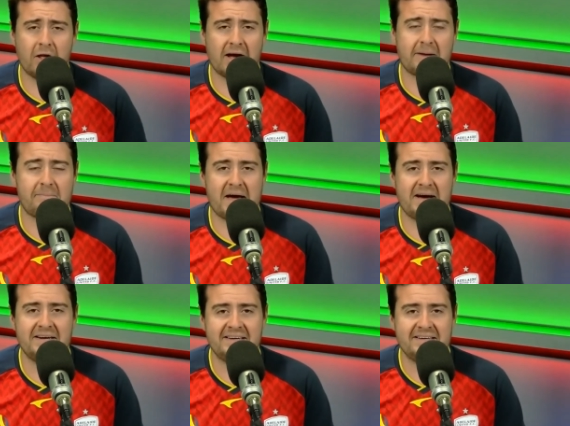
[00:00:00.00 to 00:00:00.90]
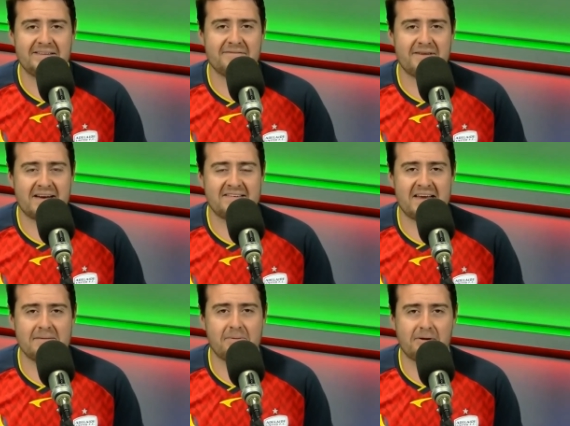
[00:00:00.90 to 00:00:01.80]
like about the
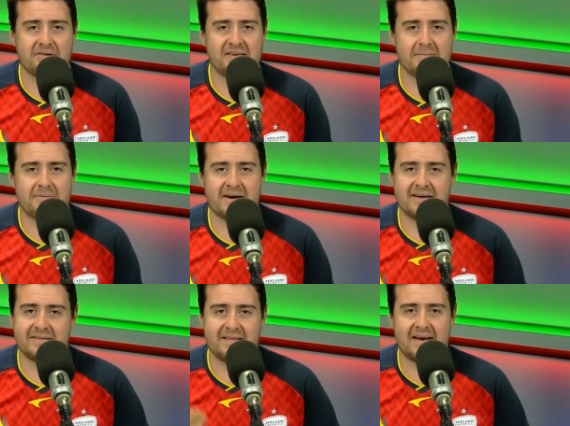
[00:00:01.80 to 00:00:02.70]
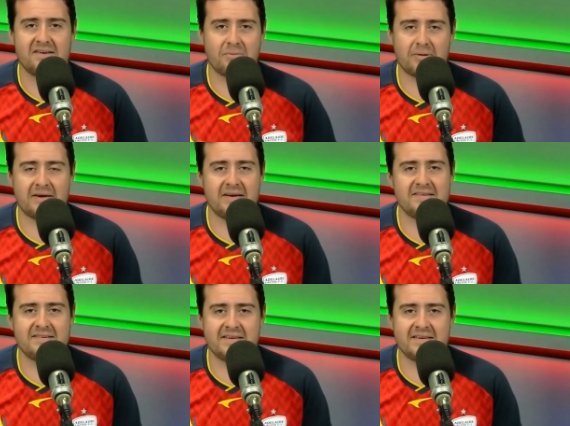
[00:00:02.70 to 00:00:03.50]
vaccine policy, but that is what it is.